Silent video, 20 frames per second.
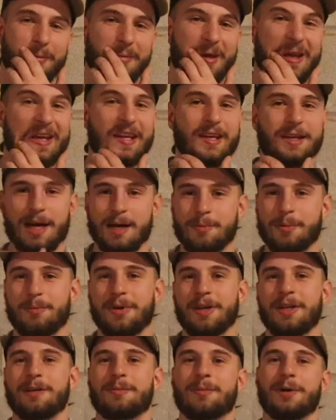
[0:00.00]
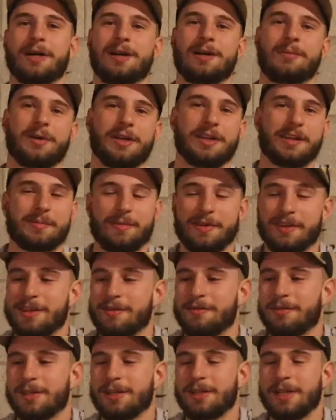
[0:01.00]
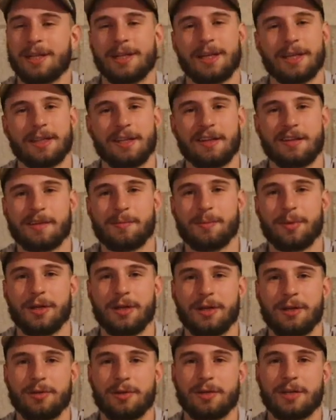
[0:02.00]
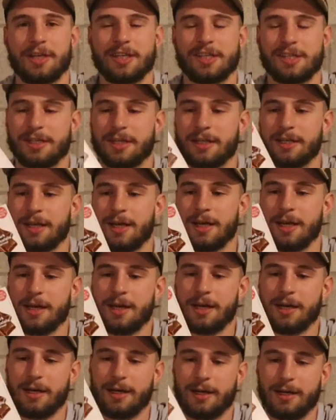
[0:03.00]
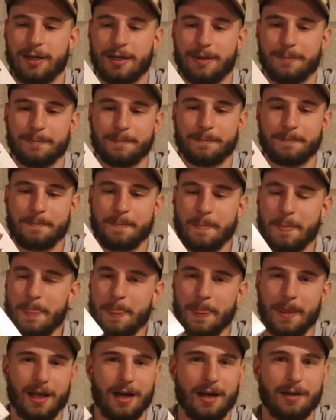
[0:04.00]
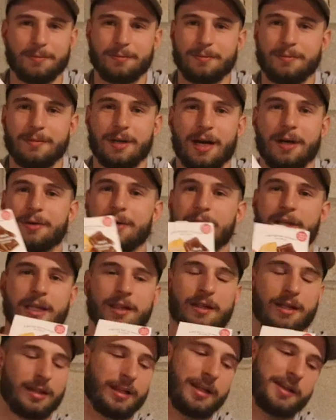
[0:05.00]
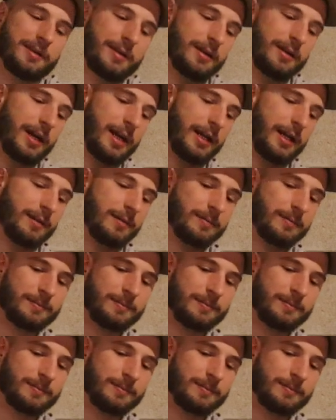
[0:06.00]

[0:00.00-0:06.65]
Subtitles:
any type of peanut butter, but specifically like these Split Nutrition, I really think these are great.